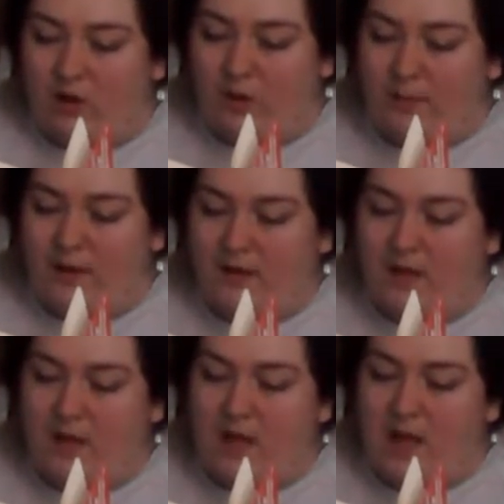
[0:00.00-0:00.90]
Hermann
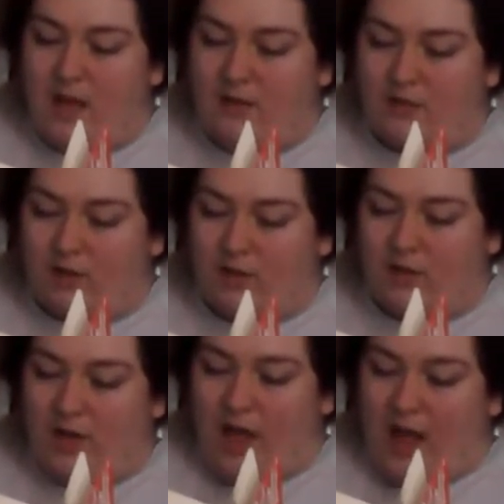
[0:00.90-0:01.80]
Esser
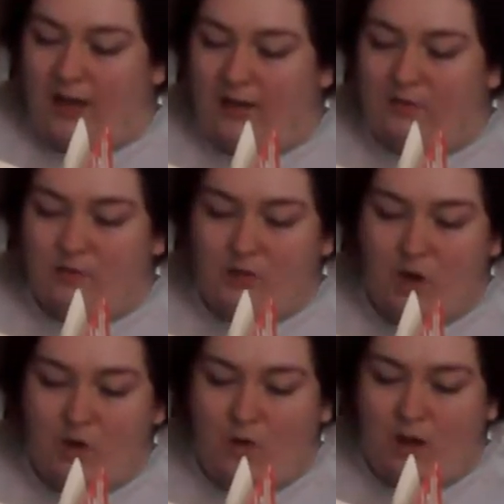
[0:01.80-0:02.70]
and gives
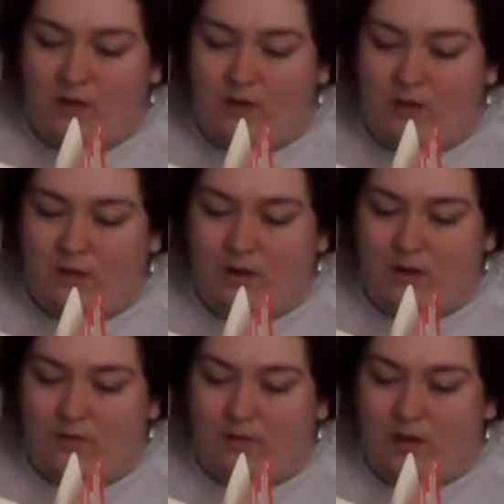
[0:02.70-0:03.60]
no idea
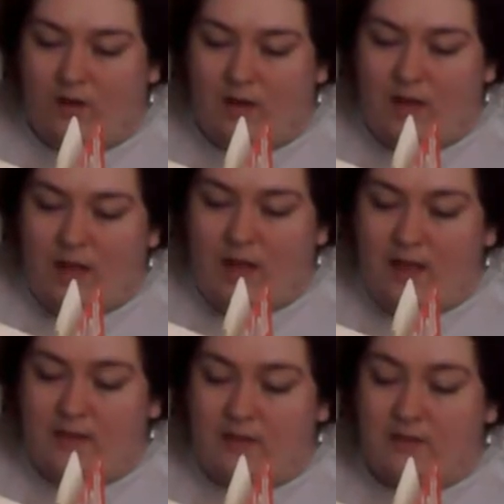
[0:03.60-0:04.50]
of the
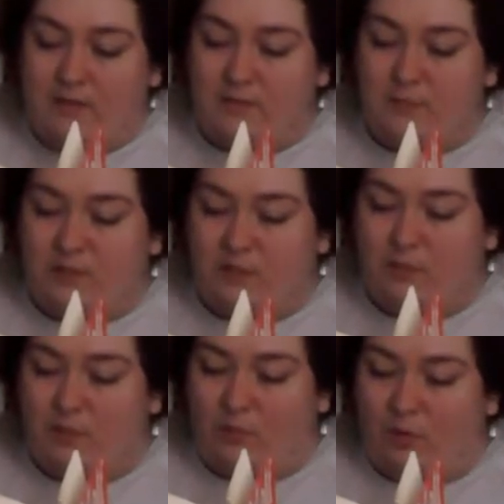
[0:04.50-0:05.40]

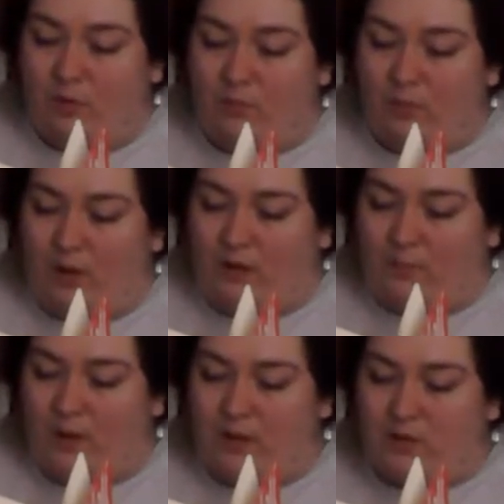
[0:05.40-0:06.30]
indispensable role played
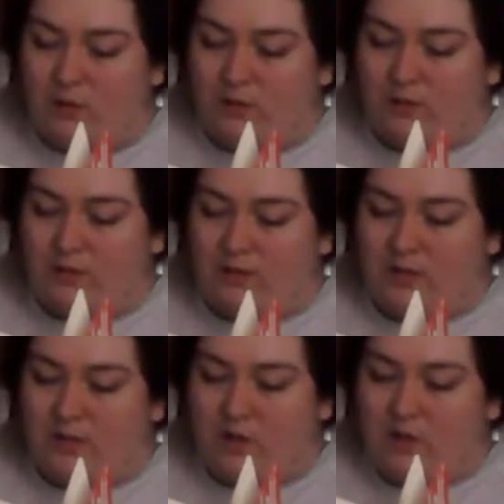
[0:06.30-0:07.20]
by Julius
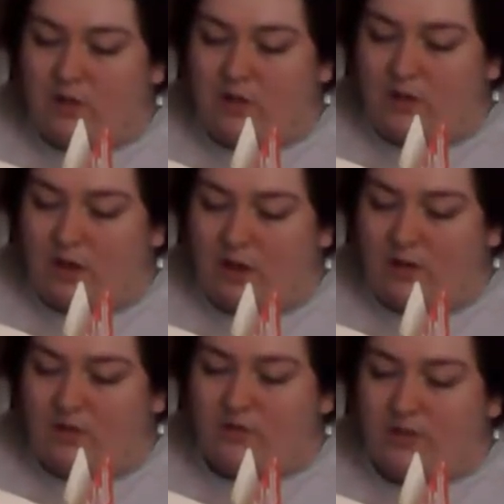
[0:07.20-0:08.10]

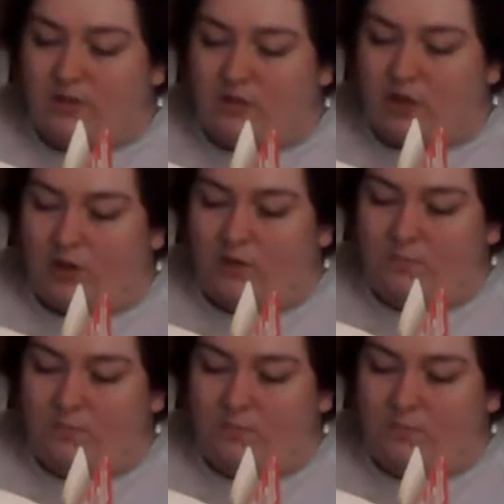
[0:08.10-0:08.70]
Streicher.